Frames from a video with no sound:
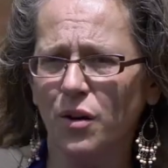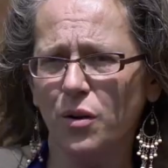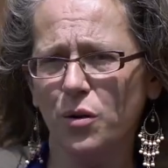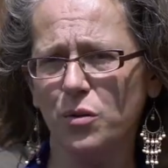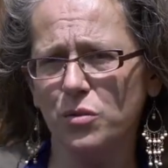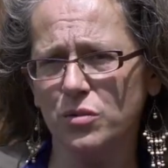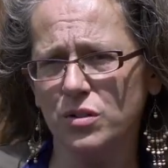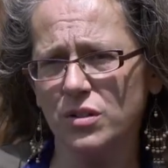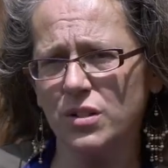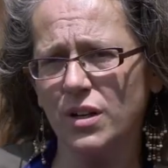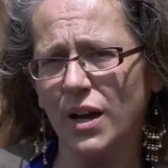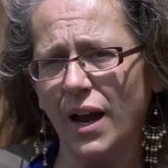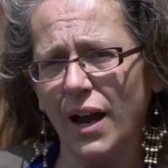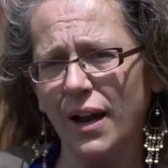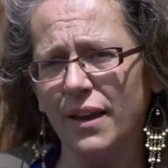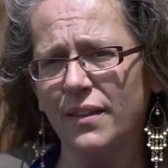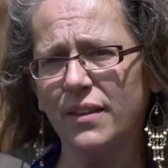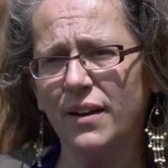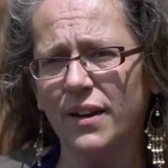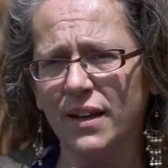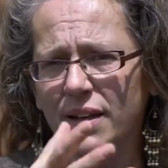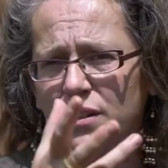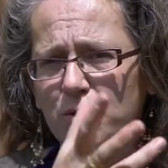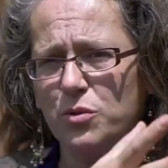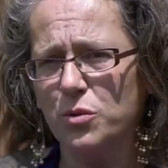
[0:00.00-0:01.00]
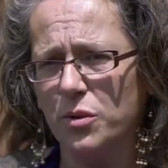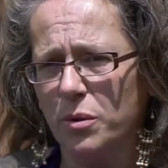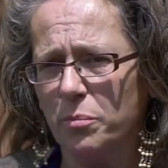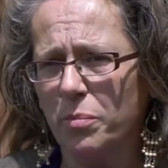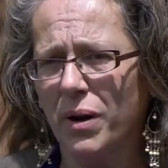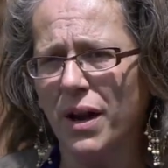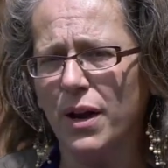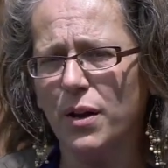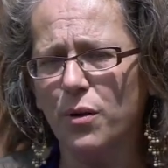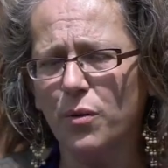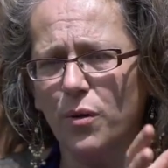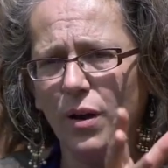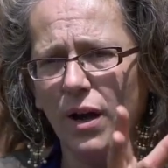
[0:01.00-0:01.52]
goes either into the
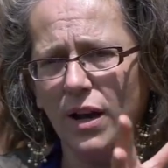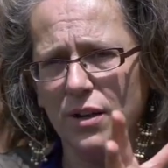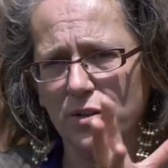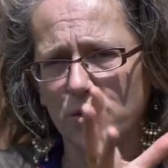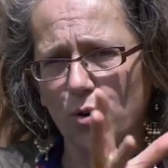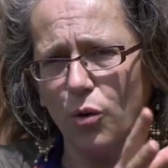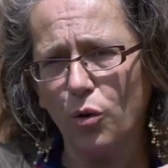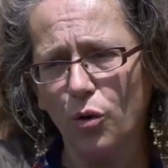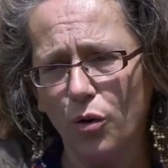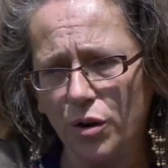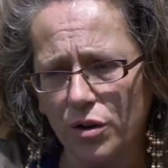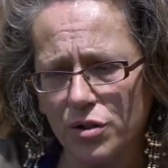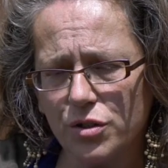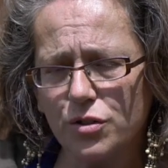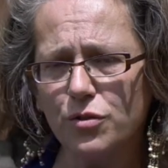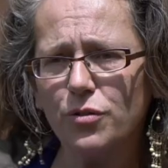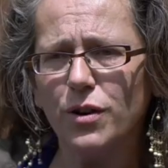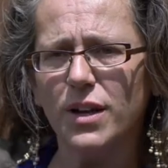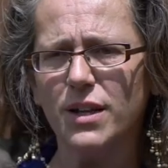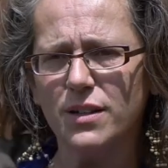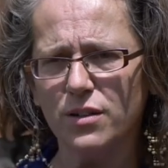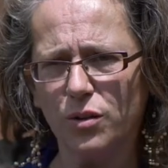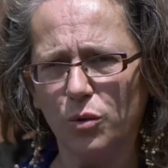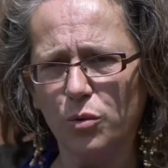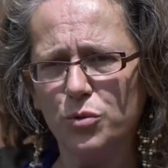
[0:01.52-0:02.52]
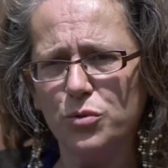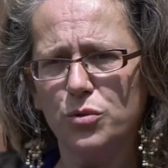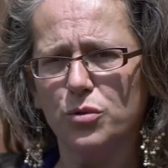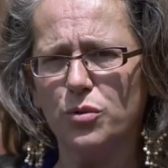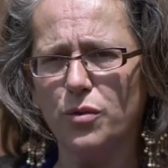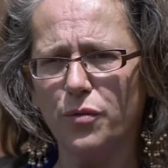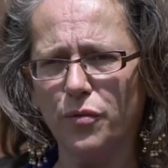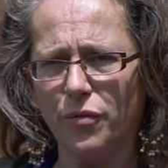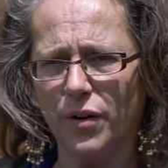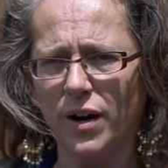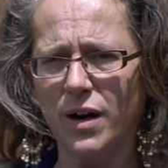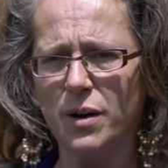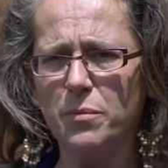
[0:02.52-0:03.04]
biogas or straight onto
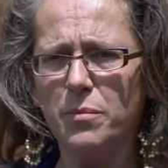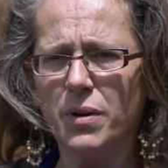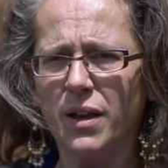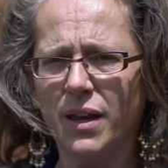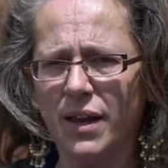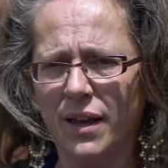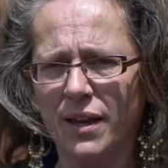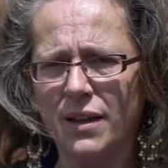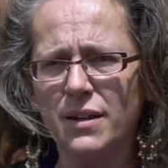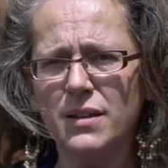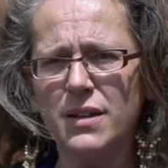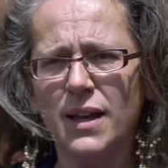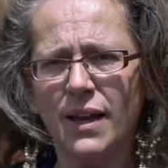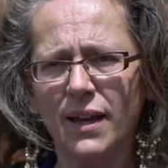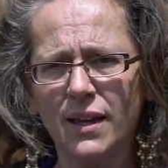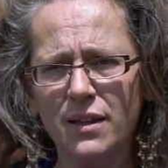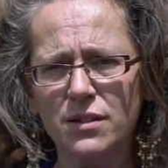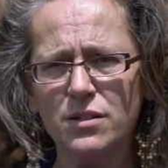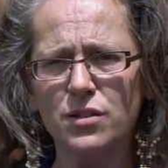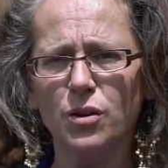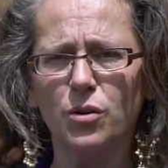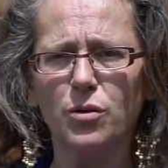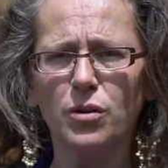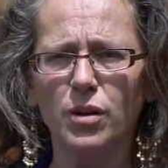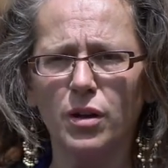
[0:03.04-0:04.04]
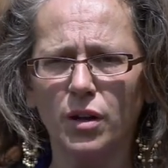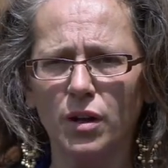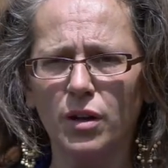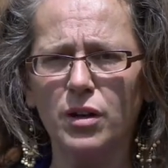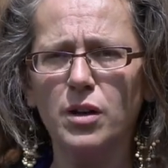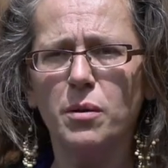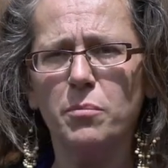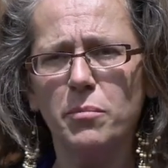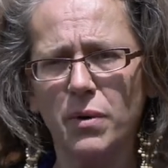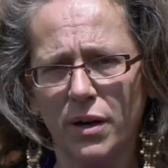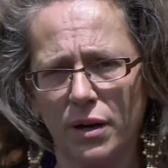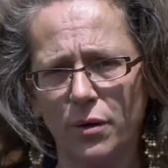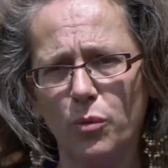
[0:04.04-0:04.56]
the farm again. Eh? So the,
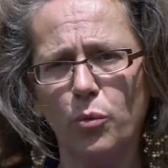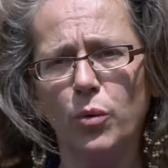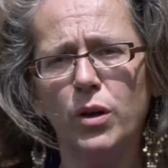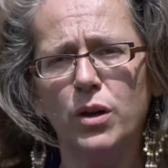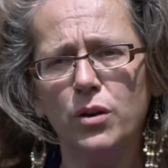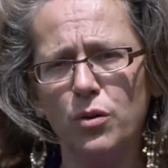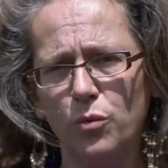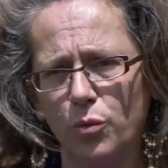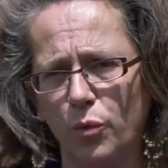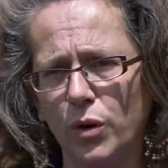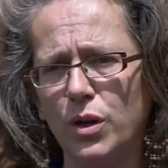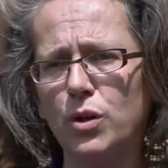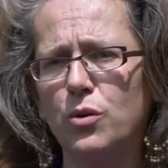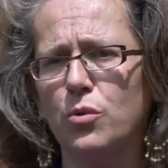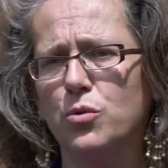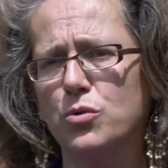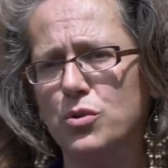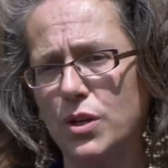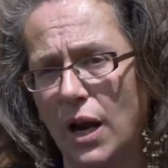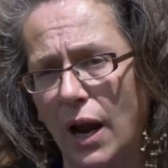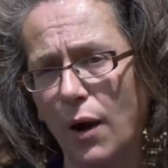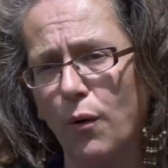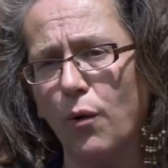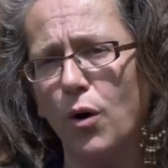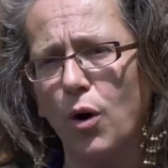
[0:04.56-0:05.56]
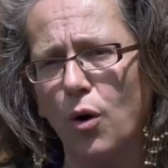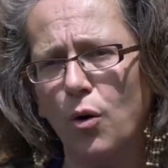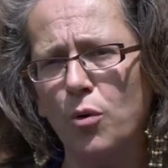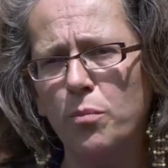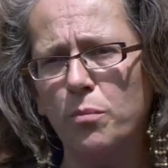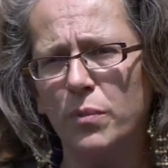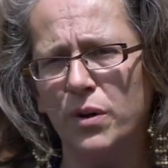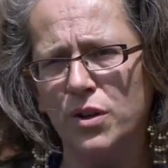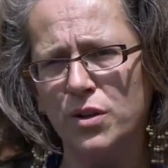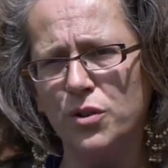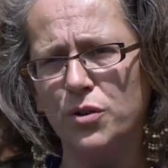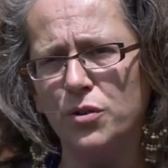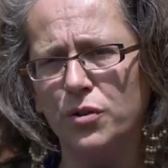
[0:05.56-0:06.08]
the we, we use our
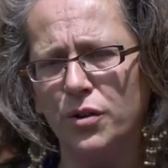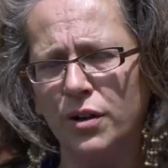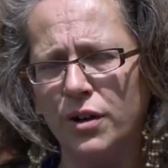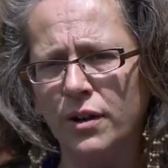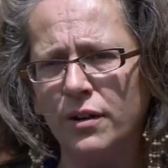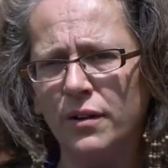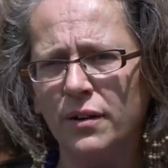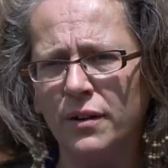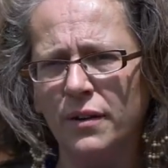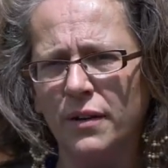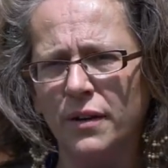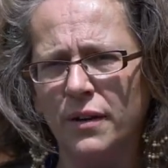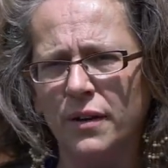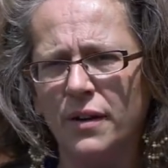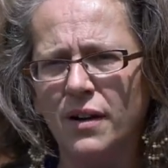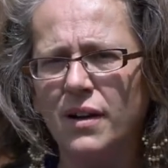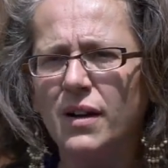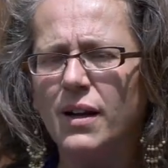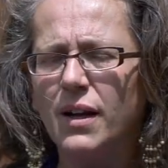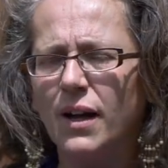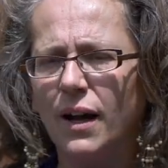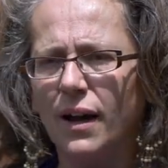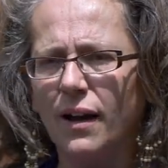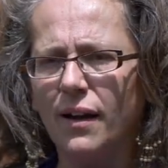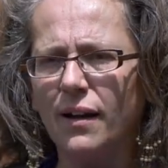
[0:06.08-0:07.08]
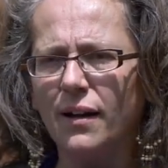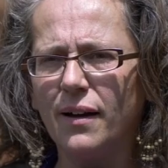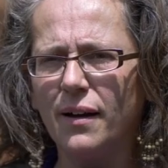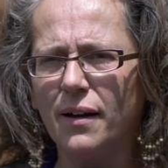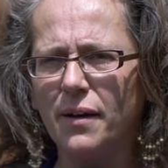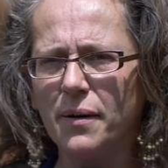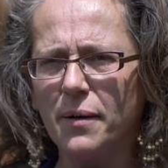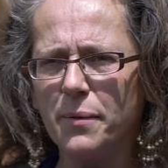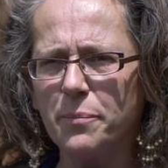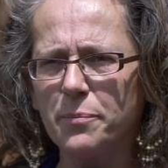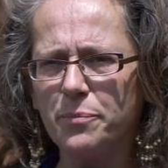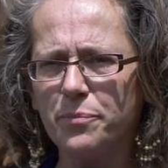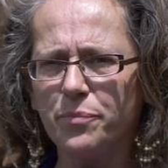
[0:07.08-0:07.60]
own manure.
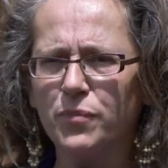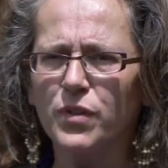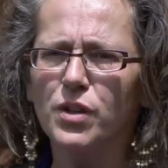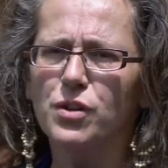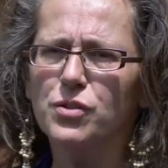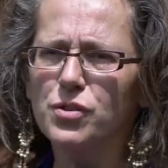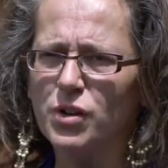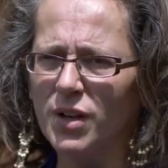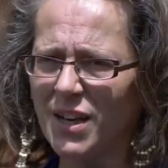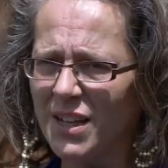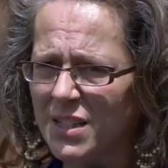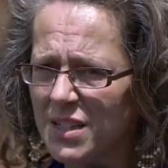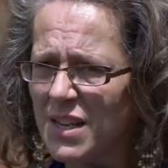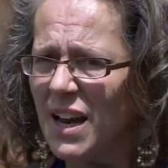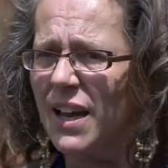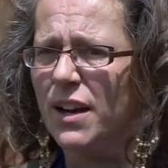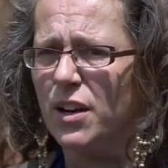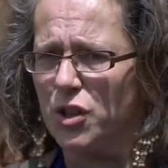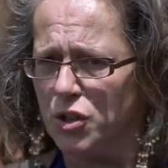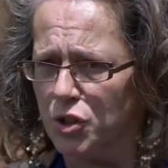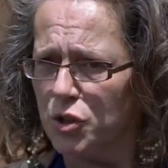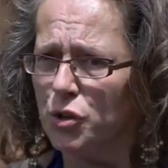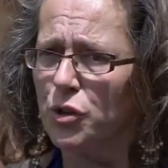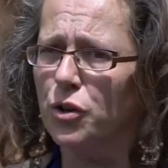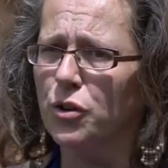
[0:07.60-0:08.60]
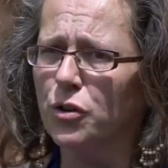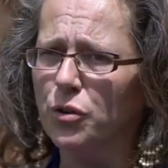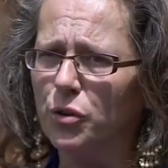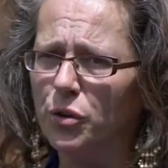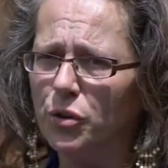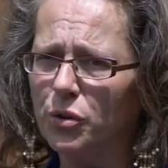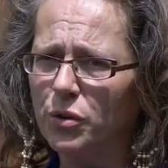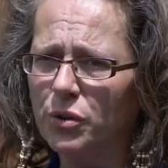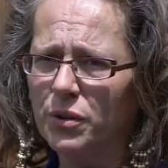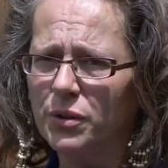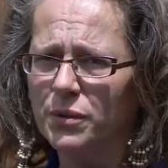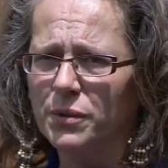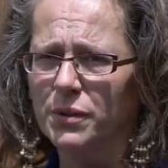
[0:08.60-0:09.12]
Um, so that's like a
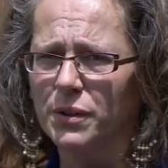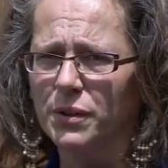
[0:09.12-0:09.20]
circle.